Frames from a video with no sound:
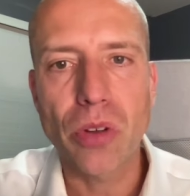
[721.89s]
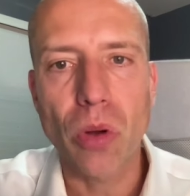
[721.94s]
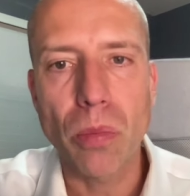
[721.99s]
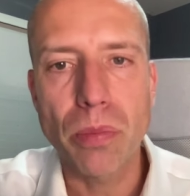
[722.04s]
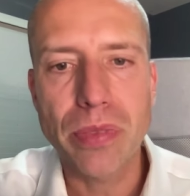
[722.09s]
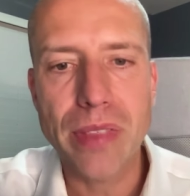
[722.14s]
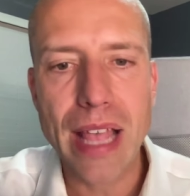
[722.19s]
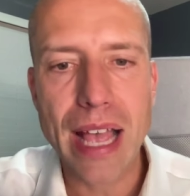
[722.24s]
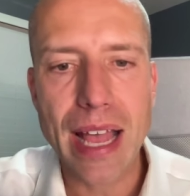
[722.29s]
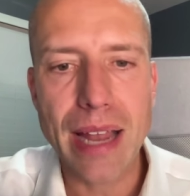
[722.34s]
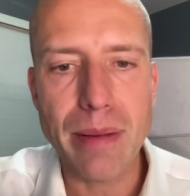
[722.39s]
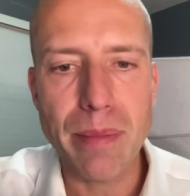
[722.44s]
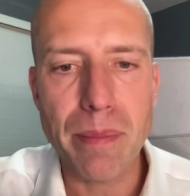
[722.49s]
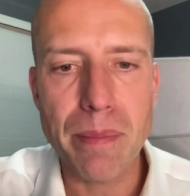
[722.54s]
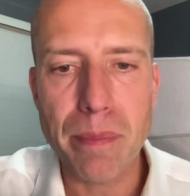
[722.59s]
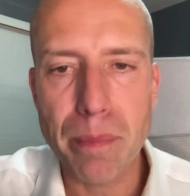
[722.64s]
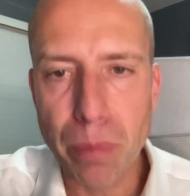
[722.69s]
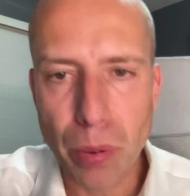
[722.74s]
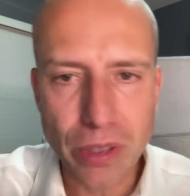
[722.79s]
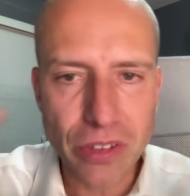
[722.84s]
Hope
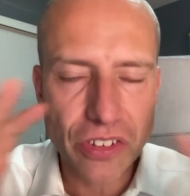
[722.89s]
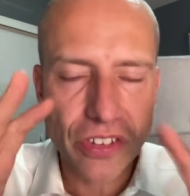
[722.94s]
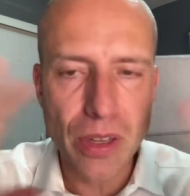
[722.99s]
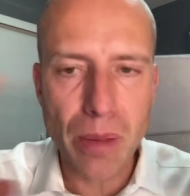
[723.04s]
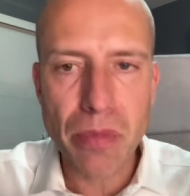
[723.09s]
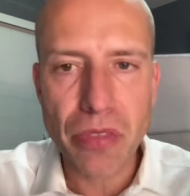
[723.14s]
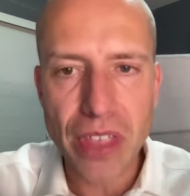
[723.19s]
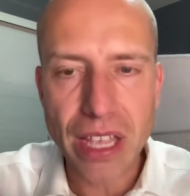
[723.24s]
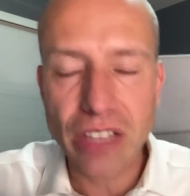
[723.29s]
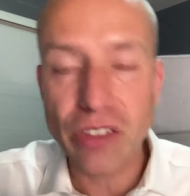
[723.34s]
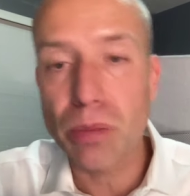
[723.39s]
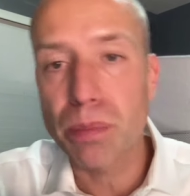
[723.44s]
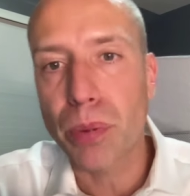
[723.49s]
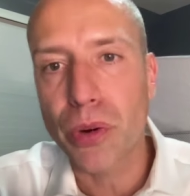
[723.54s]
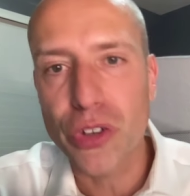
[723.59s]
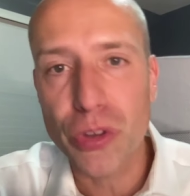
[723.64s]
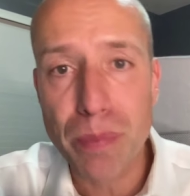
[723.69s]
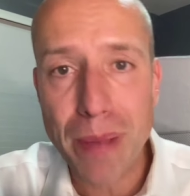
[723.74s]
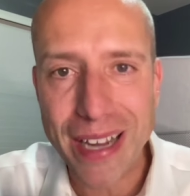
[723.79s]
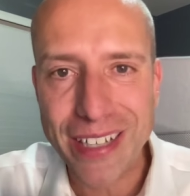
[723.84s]
that puts some things in
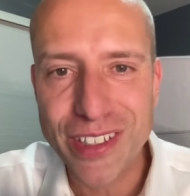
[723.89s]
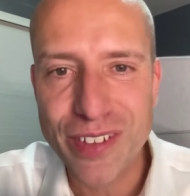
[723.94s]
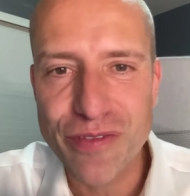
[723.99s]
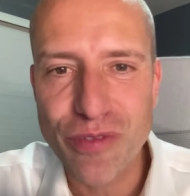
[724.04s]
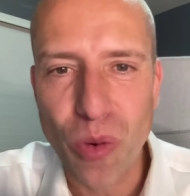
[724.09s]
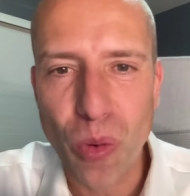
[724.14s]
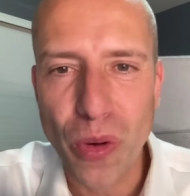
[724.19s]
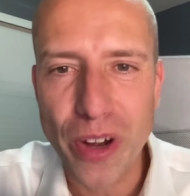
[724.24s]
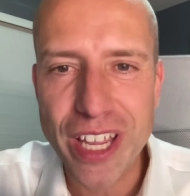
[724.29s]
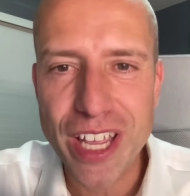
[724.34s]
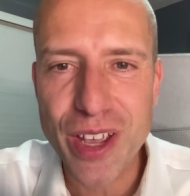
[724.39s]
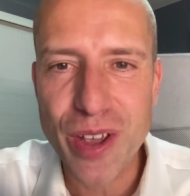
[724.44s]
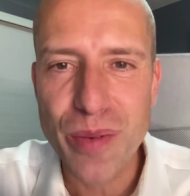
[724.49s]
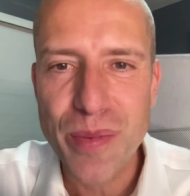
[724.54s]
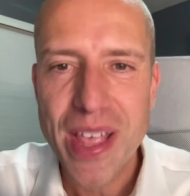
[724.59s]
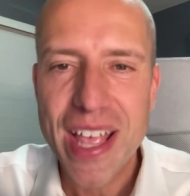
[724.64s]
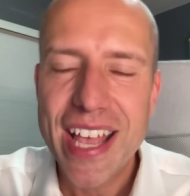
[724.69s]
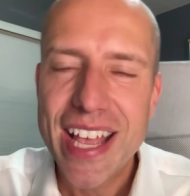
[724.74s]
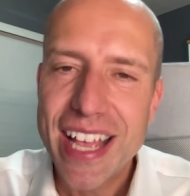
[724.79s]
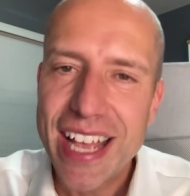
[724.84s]
perspective for you.
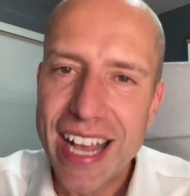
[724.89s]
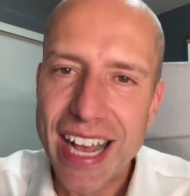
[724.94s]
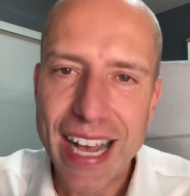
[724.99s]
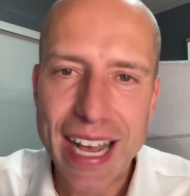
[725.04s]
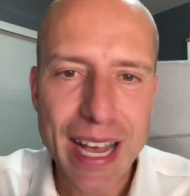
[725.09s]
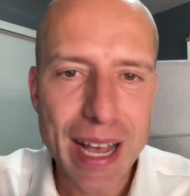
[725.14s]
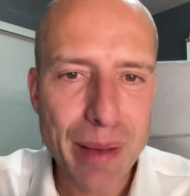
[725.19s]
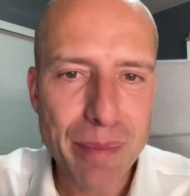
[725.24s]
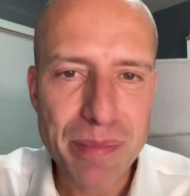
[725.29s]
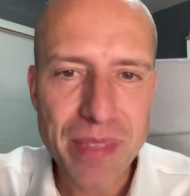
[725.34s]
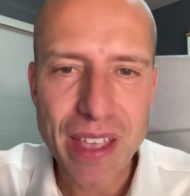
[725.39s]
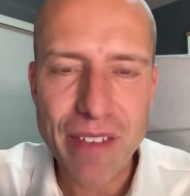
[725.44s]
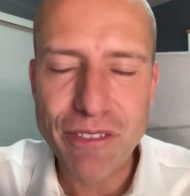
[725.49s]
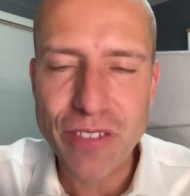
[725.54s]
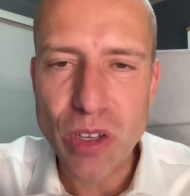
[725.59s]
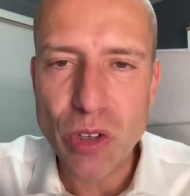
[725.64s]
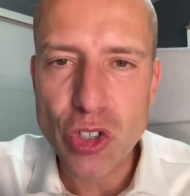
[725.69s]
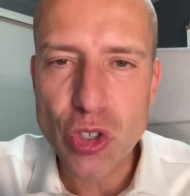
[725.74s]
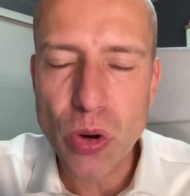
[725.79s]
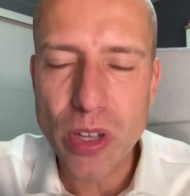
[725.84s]

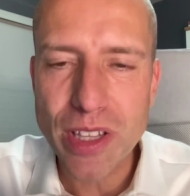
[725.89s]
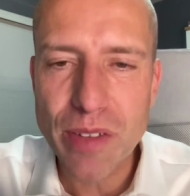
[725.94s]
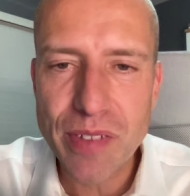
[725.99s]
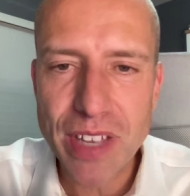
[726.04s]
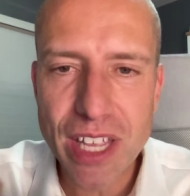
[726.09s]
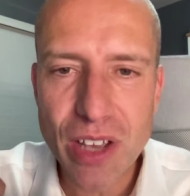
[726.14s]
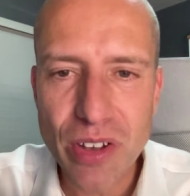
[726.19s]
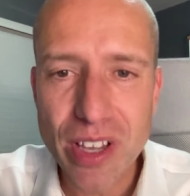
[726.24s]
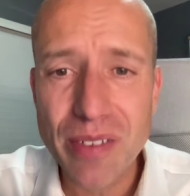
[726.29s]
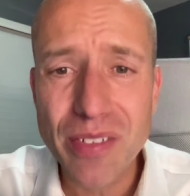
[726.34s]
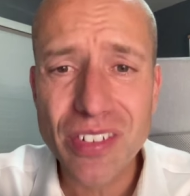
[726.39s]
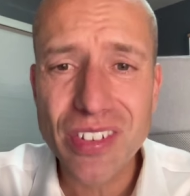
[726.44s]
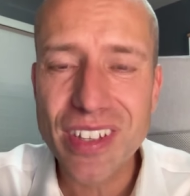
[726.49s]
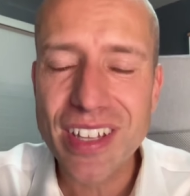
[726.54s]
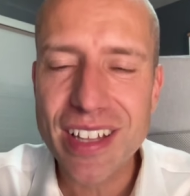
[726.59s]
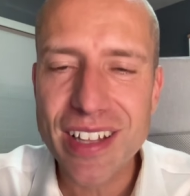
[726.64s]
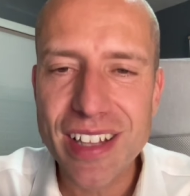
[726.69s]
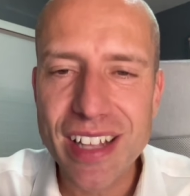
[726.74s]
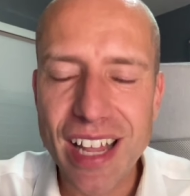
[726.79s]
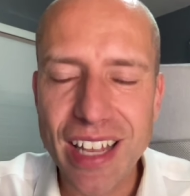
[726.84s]
If you enjoyed the video, give us
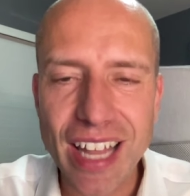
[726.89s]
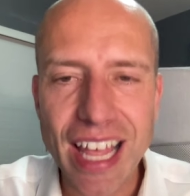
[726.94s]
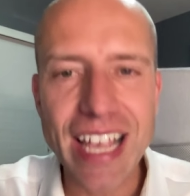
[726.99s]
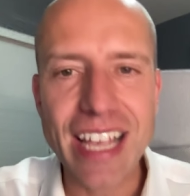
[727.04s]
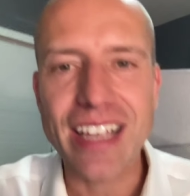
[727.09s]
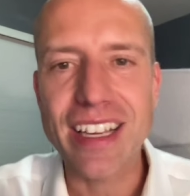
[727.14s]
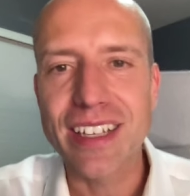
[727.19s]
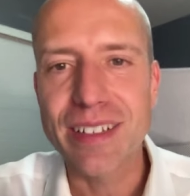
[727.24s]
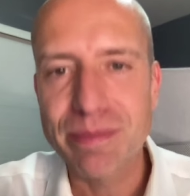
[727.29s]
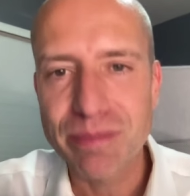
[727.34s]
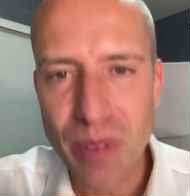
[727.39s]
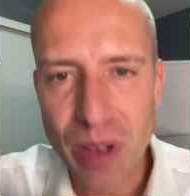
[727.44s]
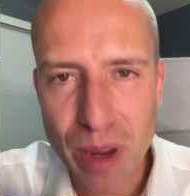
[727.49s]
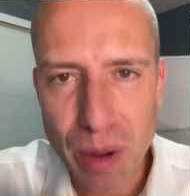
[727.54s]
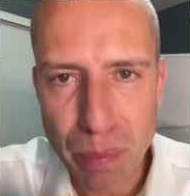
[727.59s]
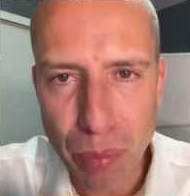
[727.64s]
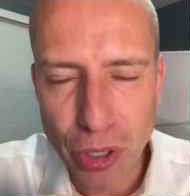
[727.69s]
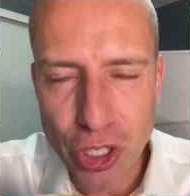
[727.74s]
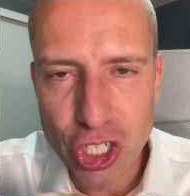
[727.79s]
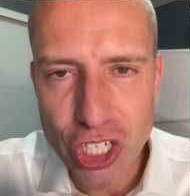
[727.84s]
a like. I
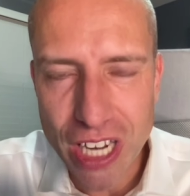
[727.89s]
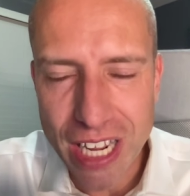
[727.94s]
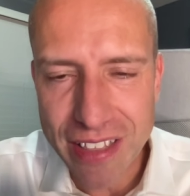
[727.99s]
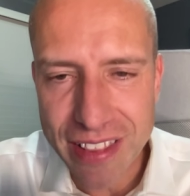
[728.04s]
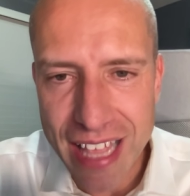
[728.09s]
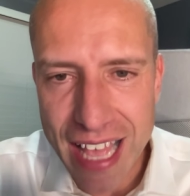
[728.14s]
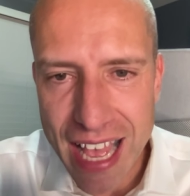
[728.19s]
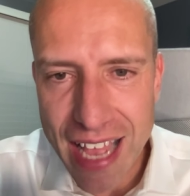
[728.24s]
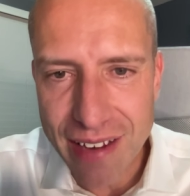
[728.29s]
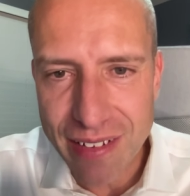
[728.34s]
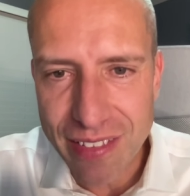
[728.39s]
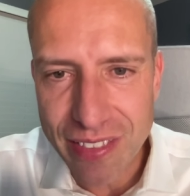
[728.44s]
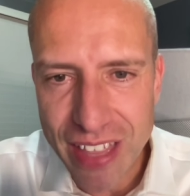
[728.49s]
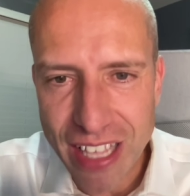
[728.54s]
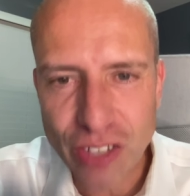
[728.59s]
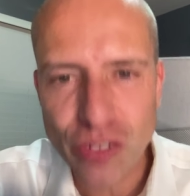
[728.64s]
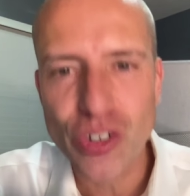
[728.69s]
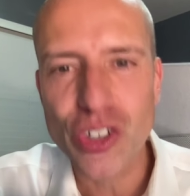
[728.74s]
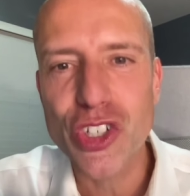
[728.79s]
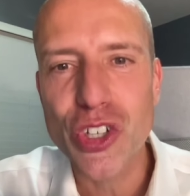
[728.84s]
appreciate that.
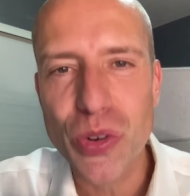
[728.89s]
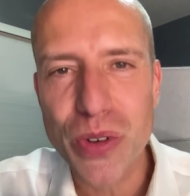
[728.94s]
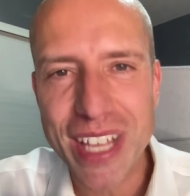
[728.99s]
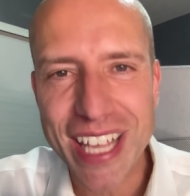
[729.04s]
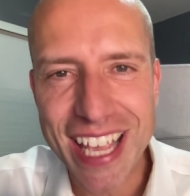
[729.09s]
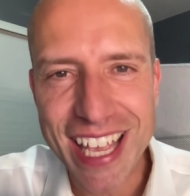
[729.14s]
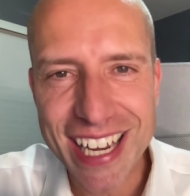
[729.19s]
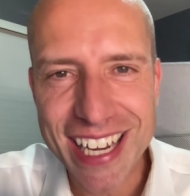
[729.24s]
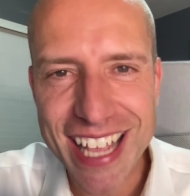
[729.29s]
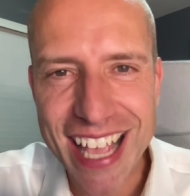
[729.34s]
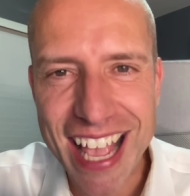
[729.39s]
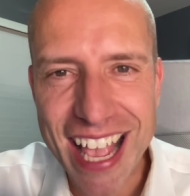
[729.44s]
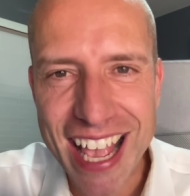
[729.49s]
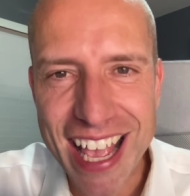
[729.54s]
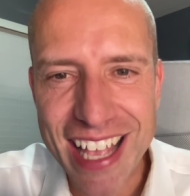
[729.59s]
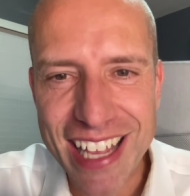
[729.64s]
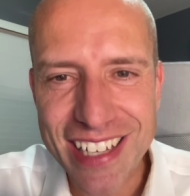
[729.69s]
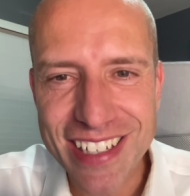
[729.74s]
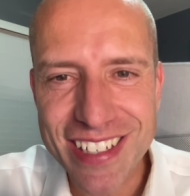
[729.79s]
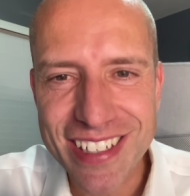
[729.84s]
Thanks for tuning in,
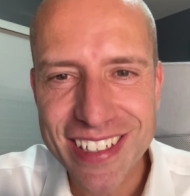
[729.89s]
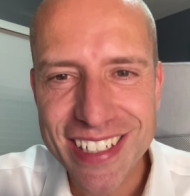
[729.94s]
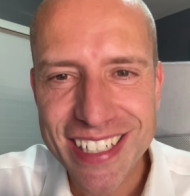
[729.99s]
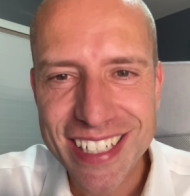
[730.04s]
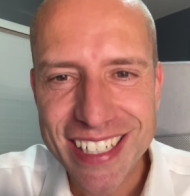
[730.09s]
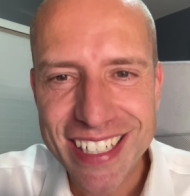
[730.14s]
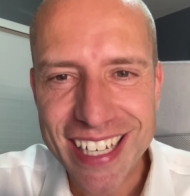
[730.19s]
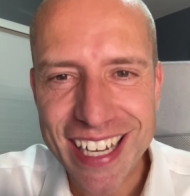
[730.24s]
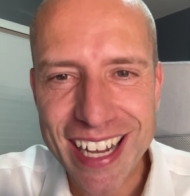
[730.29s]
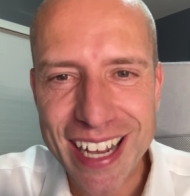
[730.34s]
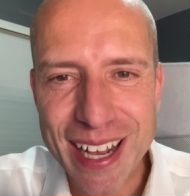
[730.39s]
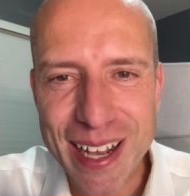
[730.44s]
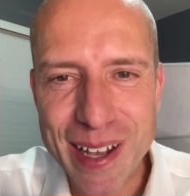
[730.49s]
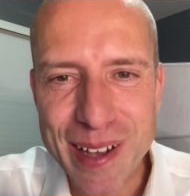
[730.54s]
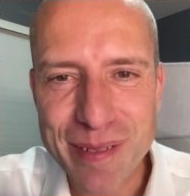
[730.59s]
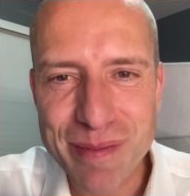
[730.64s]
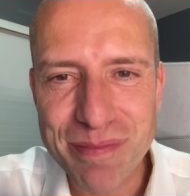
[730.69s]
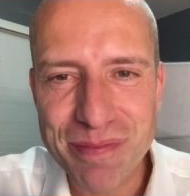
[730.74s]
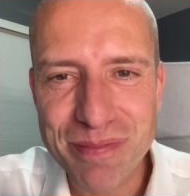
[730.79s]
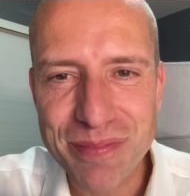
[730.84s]
and
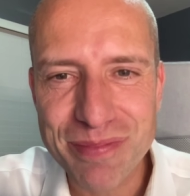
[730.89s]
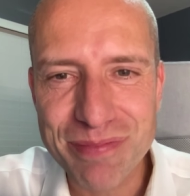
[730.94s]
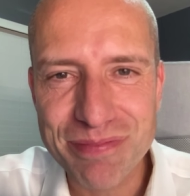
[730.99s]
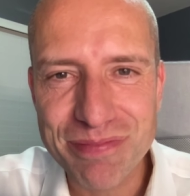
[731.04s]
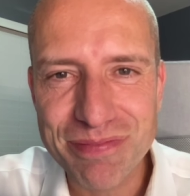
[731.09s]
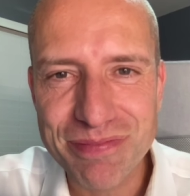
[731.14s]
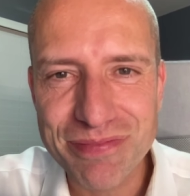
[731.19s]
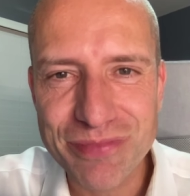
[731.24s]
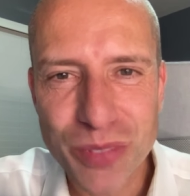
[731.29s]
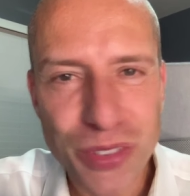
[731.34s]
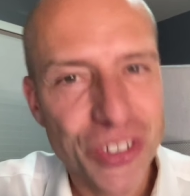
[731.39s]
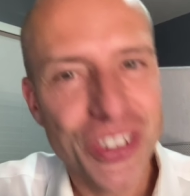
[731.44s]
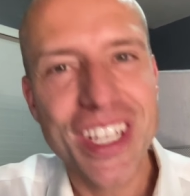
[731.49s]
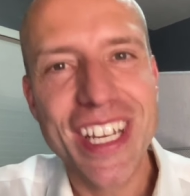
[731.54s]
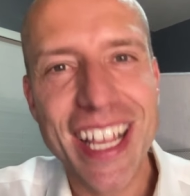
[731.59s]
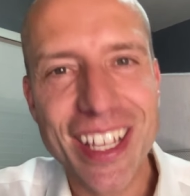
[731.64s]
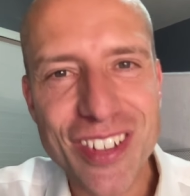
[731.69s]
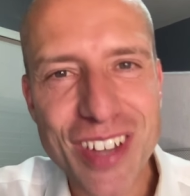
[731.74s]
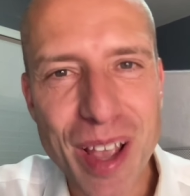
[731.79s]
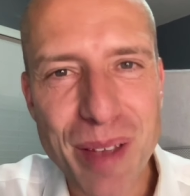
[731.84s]
we'll see you
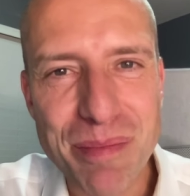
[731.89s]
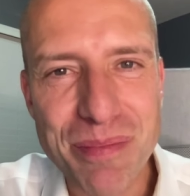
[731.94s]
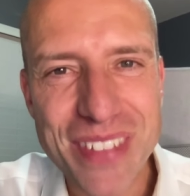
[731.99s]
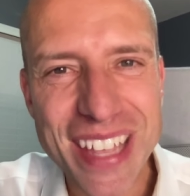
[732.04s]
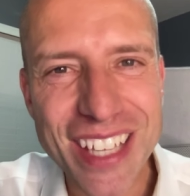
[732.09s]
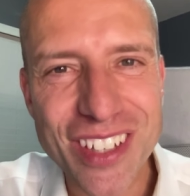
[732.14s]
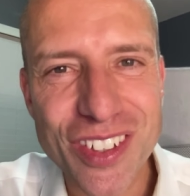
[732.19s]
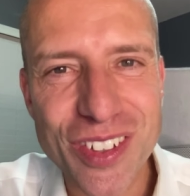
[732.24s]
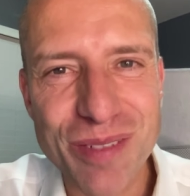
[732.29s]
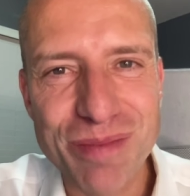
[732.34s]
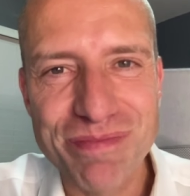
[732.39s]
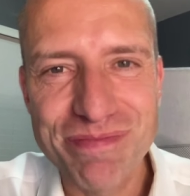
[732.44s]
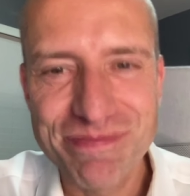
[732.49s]
next time. Thanks.